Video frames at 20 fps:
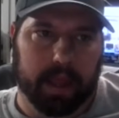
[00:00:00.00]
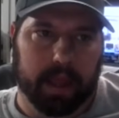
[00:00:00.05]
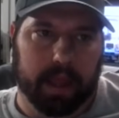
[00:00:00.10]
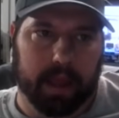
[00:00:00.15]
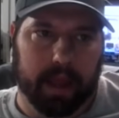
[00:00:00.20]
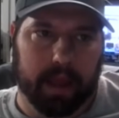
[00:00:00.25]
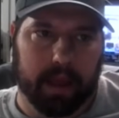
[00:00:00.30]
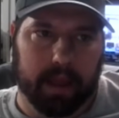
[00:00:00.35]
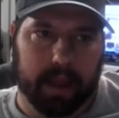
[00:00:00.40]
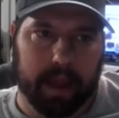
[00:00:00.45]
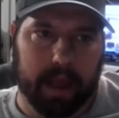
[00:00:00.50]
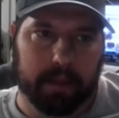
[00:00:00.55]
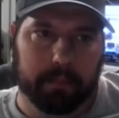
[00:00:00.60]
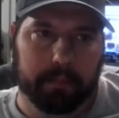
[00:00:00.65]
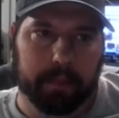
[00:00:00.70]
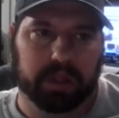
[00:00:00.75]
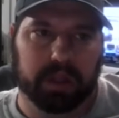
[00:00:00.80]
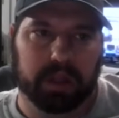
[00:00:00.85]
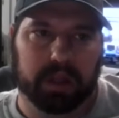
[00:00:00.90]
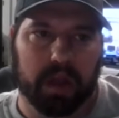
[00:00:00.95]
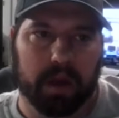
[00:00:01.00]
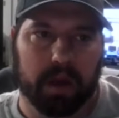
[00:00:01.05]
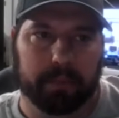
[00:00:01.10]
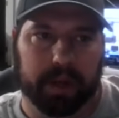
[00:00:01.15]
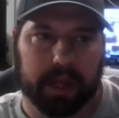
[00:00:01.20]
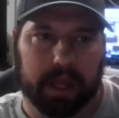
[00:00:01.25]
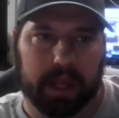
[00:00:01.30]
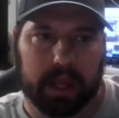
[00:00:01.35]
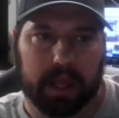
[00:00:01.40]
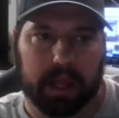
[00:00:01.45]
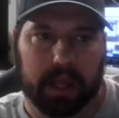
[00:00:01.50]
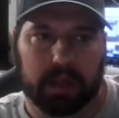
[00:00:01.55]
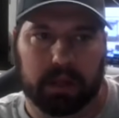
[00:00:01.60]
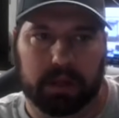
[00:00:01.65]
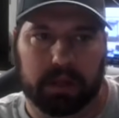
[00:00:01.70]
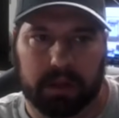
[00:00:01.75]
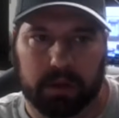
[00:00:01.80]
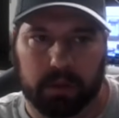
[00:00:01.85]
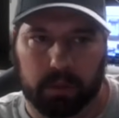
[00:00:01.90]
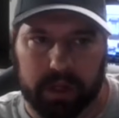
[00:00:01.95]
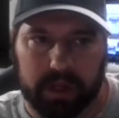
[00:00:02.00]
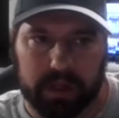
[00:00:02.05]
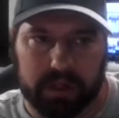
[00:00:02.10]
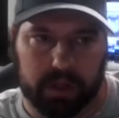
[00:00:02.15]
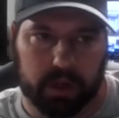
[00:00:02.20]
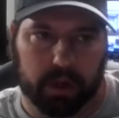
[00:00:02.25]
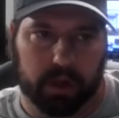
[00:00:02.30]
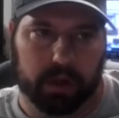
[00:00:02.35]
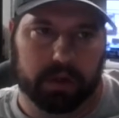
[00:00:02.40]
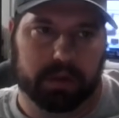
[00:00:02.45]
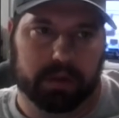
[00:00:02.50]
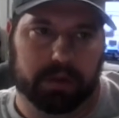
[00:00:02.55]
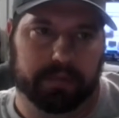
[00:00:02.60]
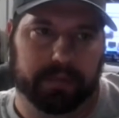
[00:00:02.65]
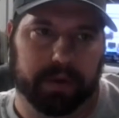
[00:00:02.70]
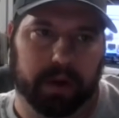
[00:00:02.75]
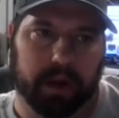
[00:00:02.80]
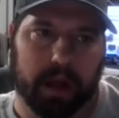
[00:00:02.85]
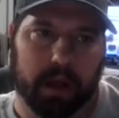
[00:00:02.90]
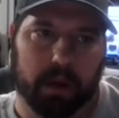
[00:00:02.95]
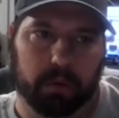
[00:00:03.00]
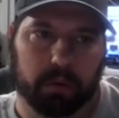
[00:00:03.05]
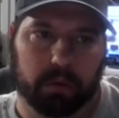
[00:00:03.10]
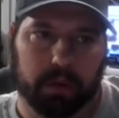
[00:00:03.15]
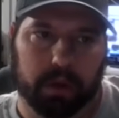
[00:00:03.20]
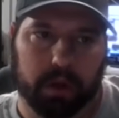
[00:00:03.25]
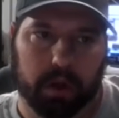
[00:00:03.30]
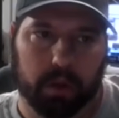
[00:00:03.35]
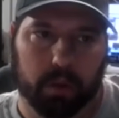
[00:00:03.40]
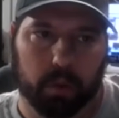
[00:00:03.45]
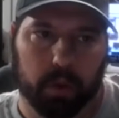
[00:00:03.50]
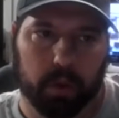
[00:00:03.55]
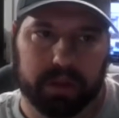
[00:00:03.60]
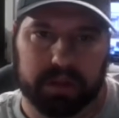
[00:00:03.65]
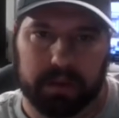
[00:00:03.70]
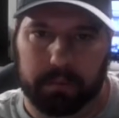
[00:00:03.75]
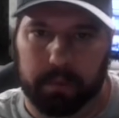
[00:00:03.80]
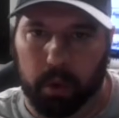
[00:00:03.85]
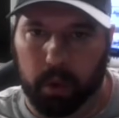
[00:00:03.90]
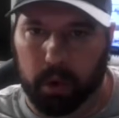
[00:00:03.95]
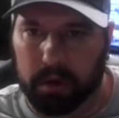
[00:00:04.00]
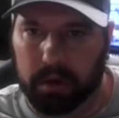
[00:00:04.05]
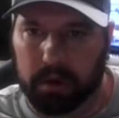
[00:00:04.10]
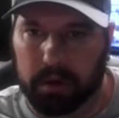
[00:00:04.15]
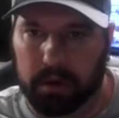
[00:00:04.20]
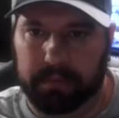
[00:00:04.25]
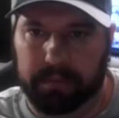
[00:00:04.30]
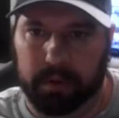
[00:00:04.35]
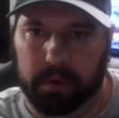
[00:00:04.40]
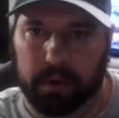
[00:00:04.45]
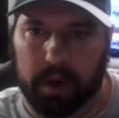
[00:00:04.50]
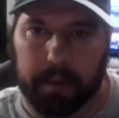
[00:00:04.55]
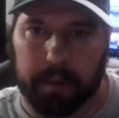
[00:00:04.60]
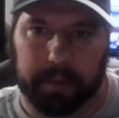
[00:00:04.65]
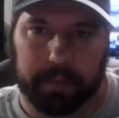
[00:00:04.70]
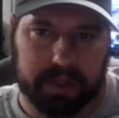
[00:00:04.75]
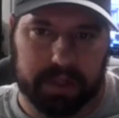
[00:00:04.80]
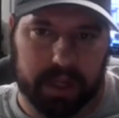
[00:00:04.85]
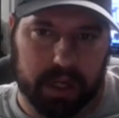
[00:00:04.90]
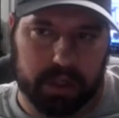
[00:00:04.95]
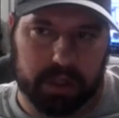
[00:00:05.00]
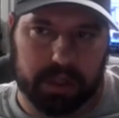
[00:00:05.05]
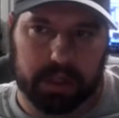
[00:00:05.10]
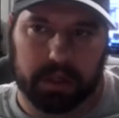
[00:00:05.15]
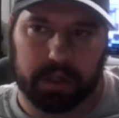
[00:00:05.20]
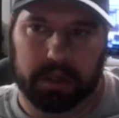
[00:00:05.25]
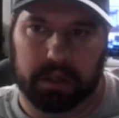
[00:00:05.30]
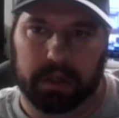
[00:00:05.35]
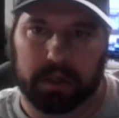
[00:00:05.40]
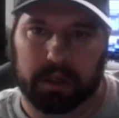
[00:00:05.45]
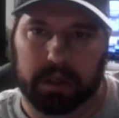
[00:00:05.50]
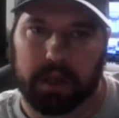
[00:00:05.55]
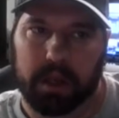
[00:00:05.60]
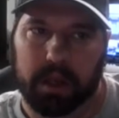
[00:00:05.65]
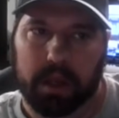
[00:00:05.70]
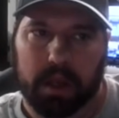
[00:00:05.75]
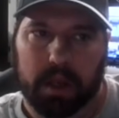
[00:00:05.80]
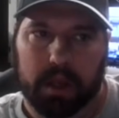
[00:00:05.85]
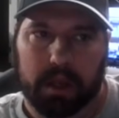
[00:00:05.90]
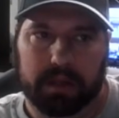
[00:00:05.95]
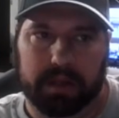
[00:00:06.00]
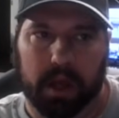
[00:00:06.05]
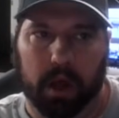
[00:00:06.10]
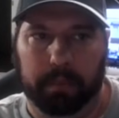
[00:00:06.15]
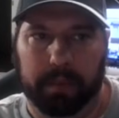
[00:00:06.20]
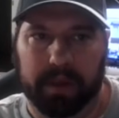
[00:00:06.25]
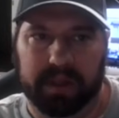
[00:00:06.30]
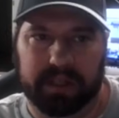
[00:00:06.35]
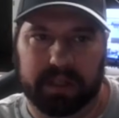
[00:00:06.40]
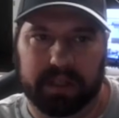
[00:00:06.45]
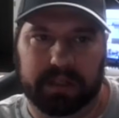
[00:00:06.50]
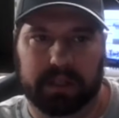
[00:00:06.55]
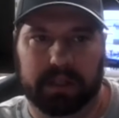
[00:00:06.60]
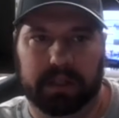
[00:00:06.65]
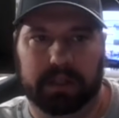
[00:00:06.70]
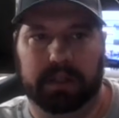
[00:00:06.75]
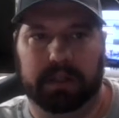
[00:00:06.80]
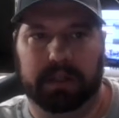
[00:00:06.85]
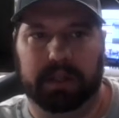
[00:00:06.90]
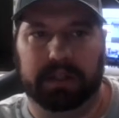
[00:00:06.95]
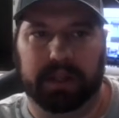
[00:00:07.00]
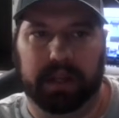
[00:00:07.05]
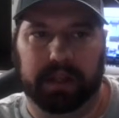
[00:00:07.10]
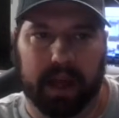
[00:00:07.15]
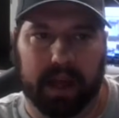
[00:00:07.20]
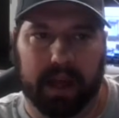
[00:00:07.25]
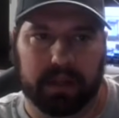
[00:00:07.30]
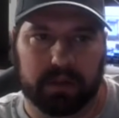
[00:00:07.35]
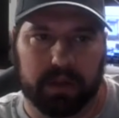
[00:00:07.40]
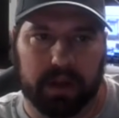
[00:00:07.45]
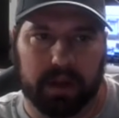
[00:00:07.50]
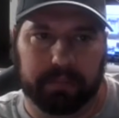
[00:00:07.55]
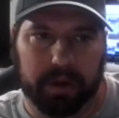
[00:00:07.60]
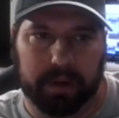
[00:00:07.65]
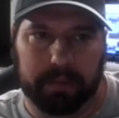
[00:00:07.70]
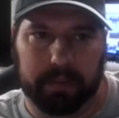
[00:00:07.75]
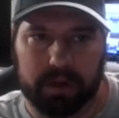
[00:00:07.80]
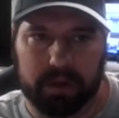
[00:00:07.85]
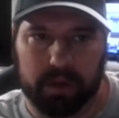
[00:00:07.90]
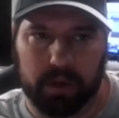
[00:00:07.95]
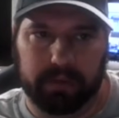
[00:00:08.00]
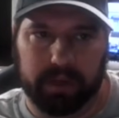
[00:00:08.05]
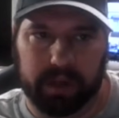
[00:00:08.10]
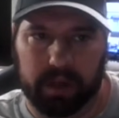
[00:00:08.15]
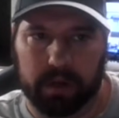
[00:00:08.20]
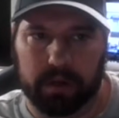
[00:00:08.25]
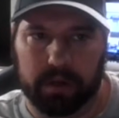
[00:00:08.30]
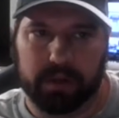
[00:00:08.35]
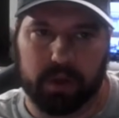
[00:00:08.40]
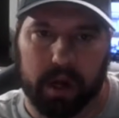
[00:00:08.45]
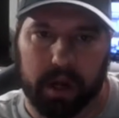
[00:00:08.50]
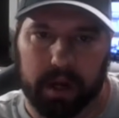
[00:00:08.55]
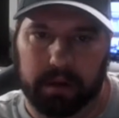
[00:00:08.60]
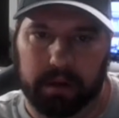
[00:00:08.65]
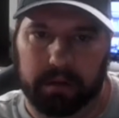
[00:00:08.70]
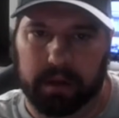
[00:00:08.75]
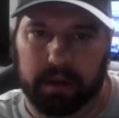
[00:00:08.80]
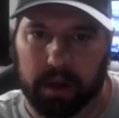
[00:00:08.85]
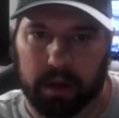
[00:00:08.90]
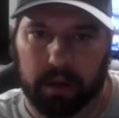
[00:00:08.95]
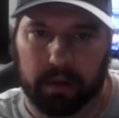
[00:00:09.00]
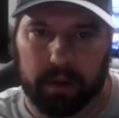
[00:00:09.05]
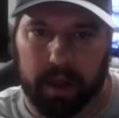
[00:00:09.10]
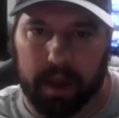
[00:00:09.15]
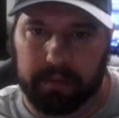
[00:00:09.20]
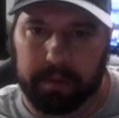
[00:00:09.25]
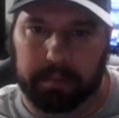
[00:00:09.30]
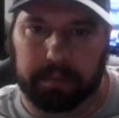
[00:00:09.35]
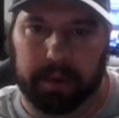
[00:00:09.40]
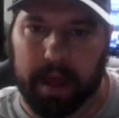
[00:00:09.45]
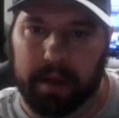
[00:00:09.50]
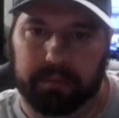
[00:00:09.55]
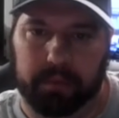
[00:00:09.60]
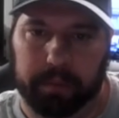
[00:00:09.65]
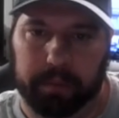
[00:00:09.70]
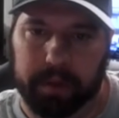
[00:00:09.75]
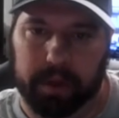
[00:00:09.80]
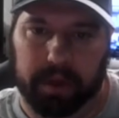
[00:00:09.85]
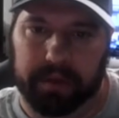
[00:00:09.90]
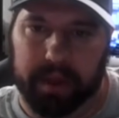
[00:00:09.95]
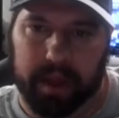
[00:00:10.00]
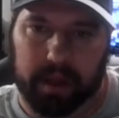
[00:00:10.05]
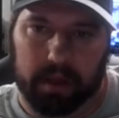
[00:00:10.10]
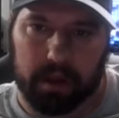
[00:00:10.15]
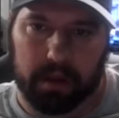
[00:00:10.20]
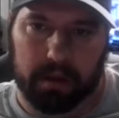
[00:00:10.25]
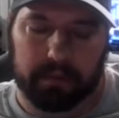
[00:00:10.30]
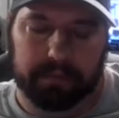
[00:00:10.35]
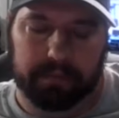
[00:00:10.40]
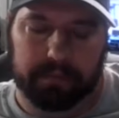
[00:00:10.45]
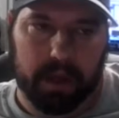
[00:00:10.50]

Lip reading: I kind of built the company, did the research, figured out what's important for optimization and to help businesses and things like that. So I pretty much over the years tried every platform you can think of.